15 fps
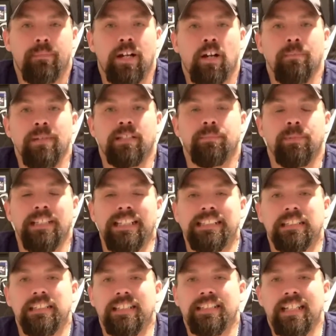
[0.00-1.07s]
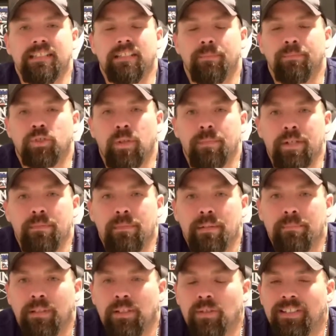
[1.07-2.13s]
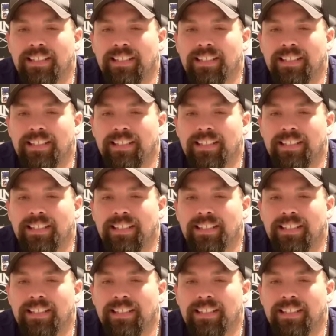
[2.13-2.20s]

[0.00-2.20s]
by all means, please click that subscription button below.